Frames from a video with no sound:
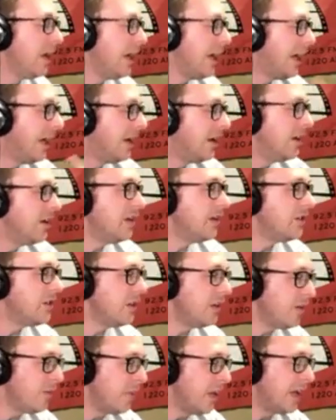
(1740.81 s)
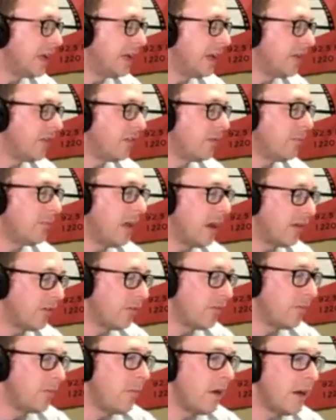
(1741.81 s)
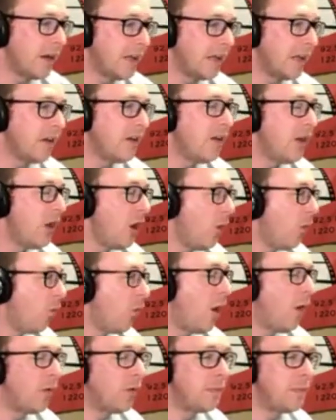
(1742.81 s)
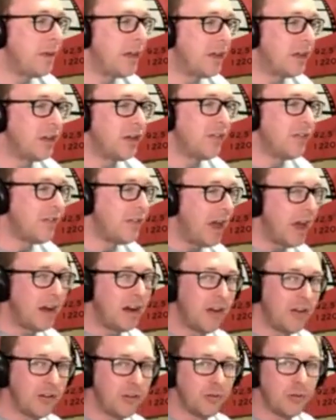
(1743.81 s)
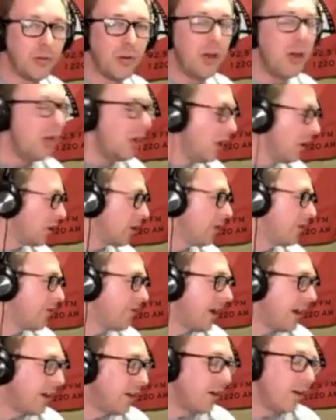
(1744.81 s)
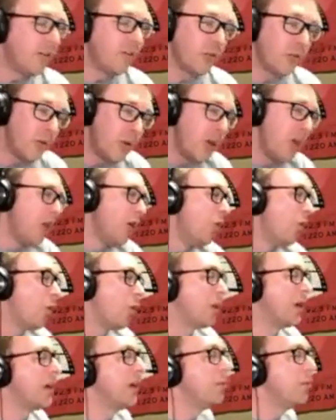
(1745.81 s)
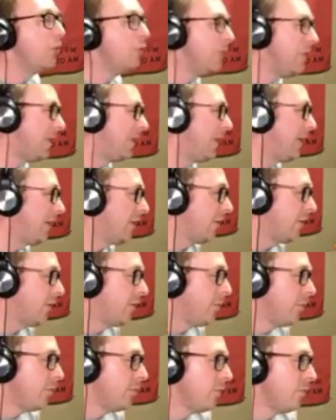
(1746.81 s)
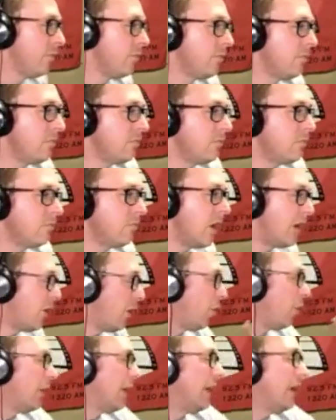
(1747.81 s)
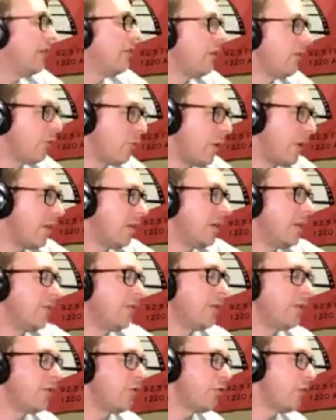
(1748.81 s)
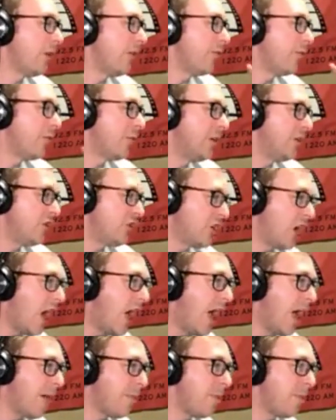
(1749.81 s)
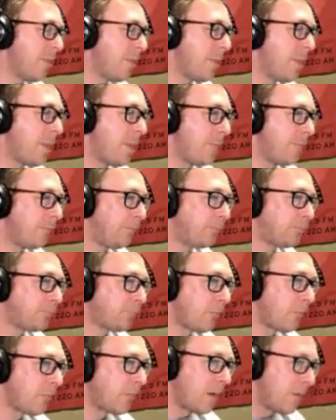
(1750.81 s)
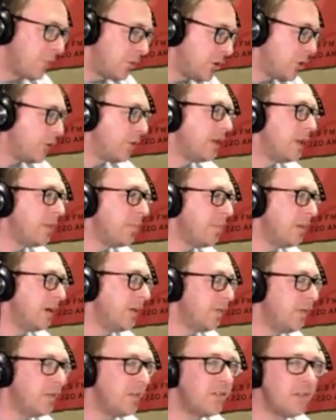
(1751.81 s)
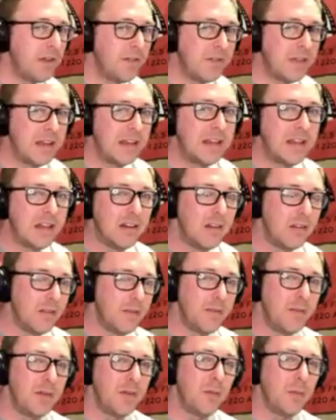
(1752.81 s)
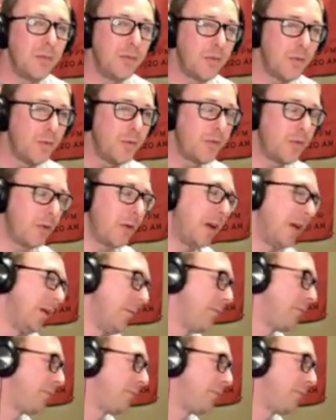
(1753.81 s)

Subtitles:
In addition to making some extra money, what would be a good side hustle? A good side hustle, work at a movie theater. Not only is it a relatively stress-free job, but you get the benefits of getting into the film for free.